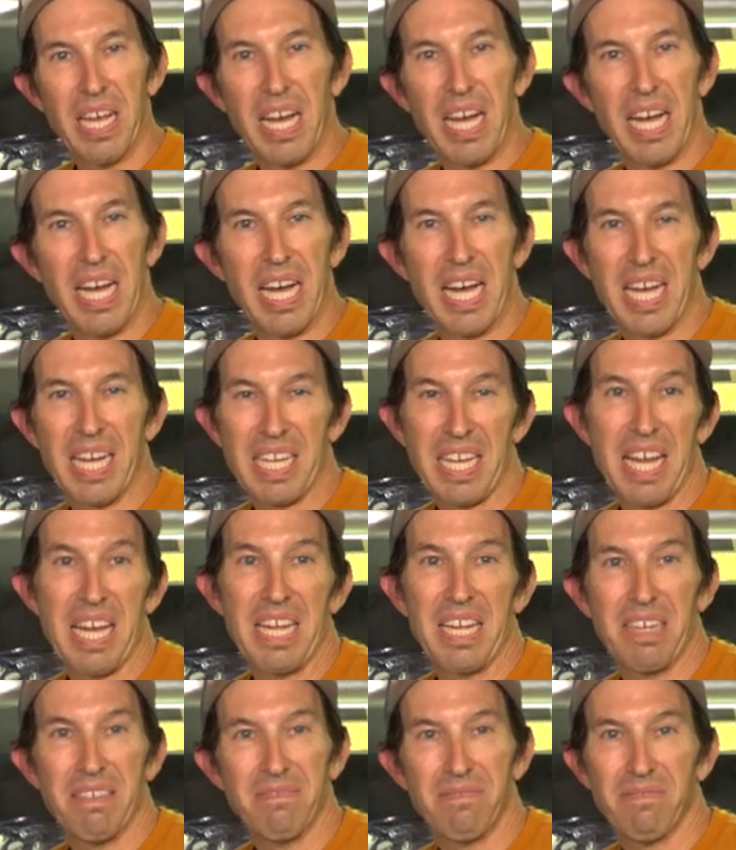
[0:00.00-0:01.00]
Uh,
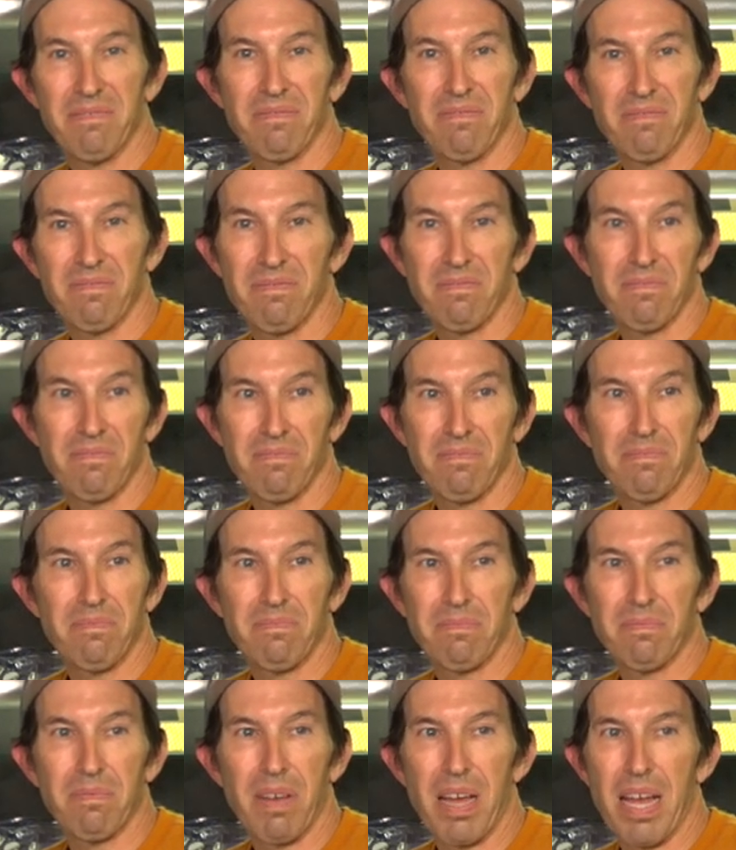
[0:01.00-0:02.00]
kind of,
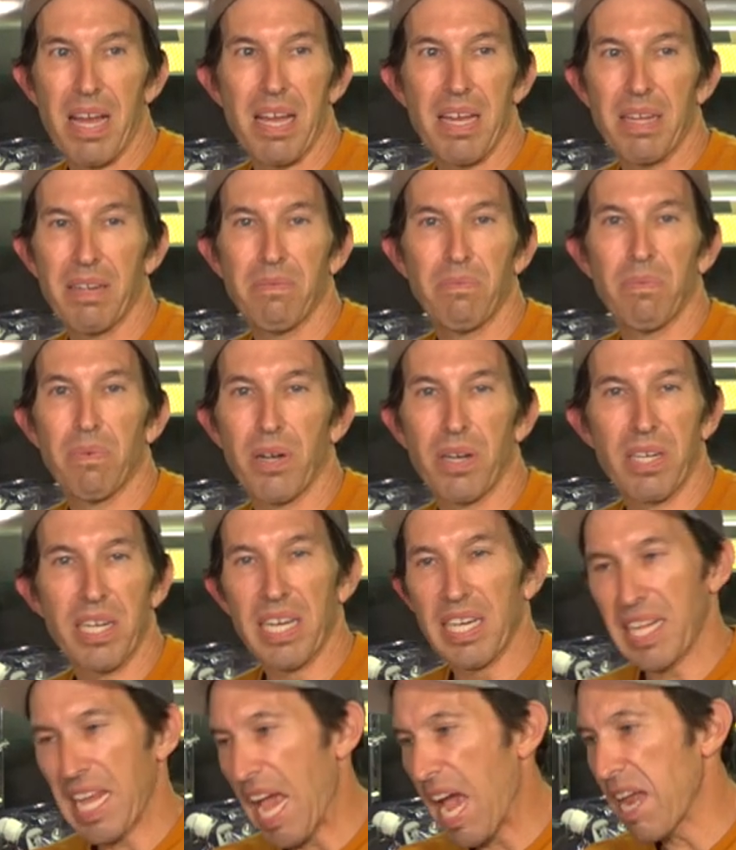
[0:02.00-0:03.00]
I worked
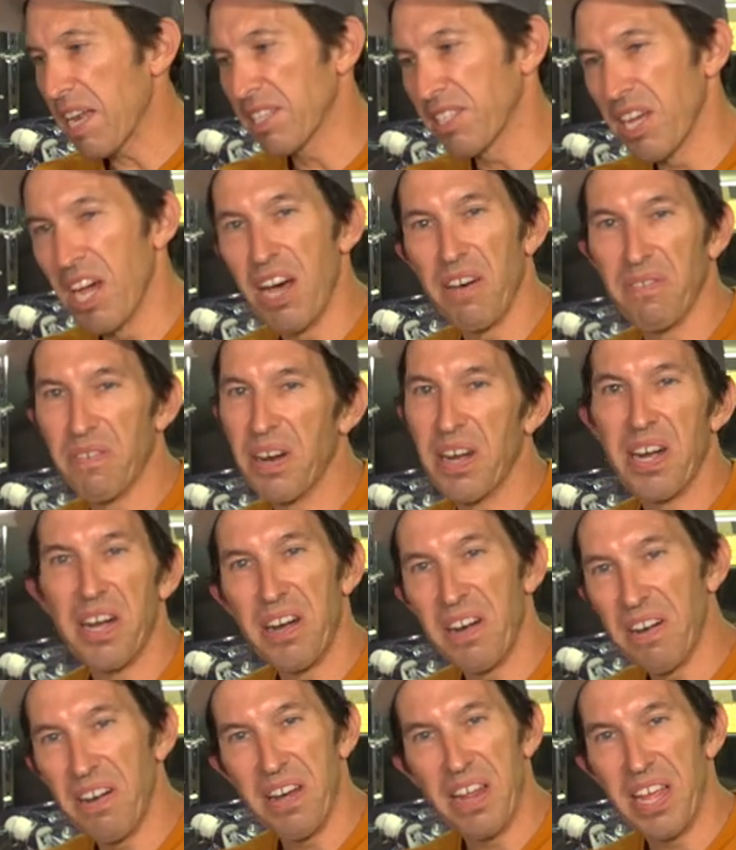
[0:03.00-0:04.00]
in C A D
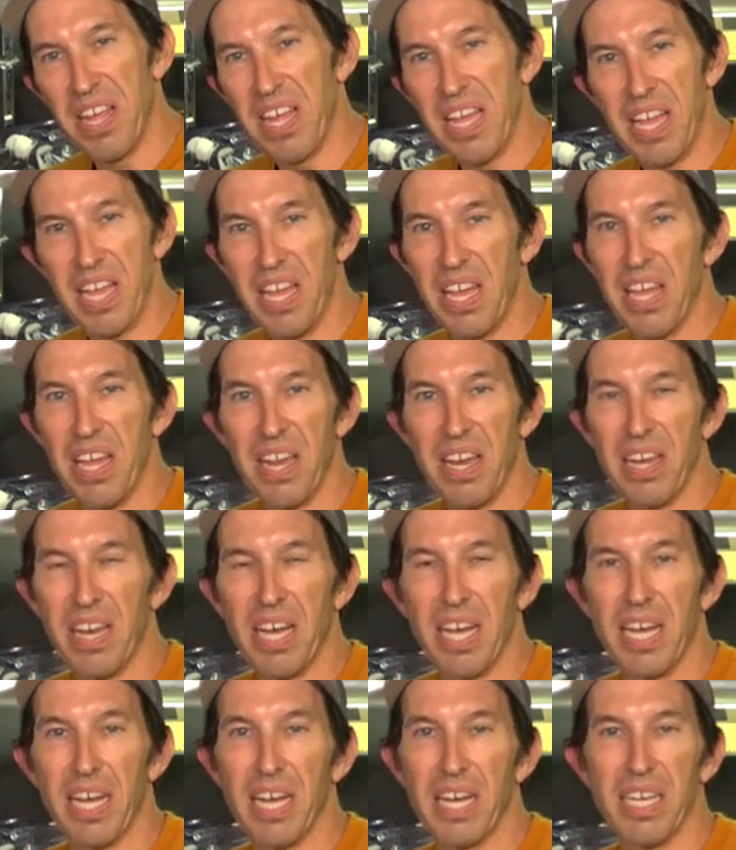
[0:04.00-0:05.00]
software and
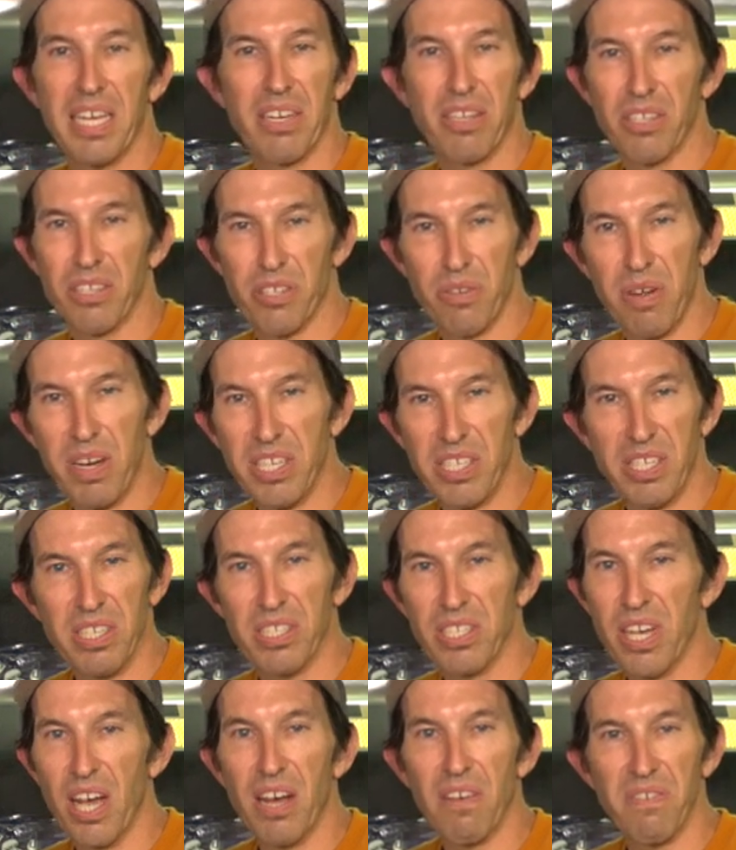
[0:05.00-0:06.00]
uh, illustration
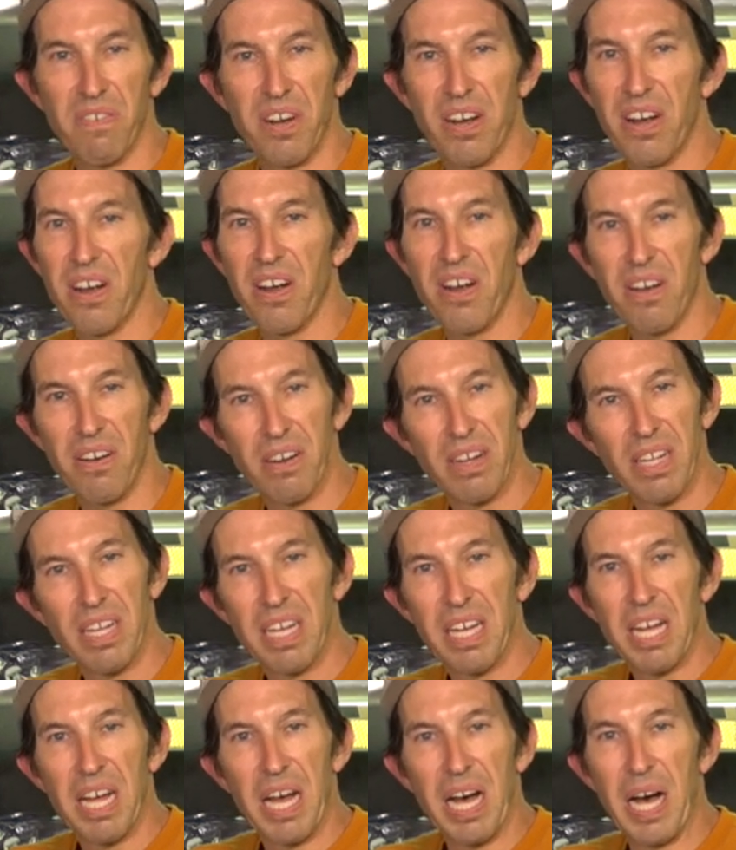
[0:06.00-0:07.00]
software.
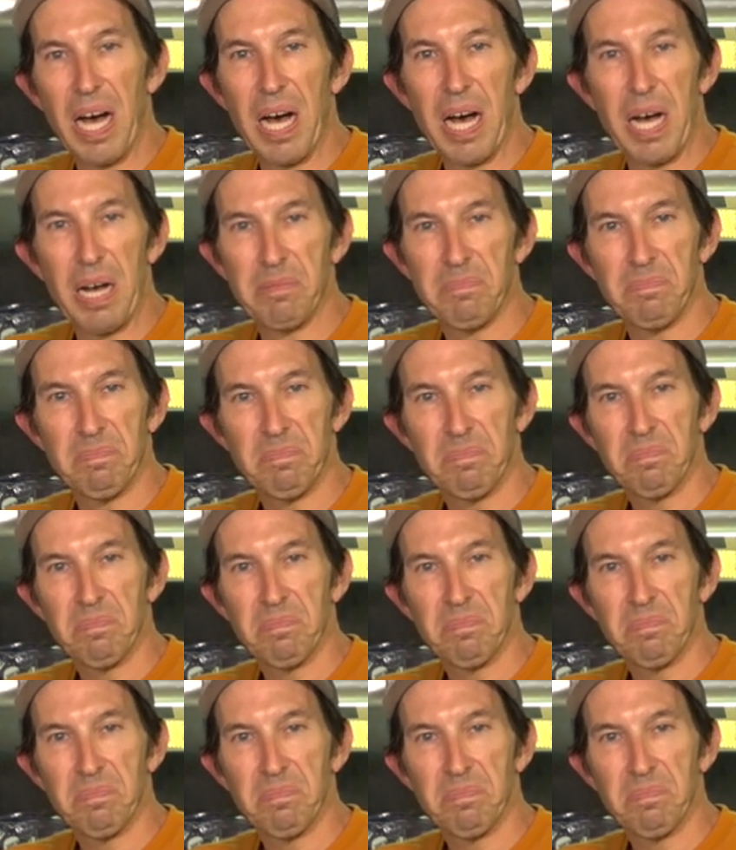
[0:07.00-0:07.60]
Um,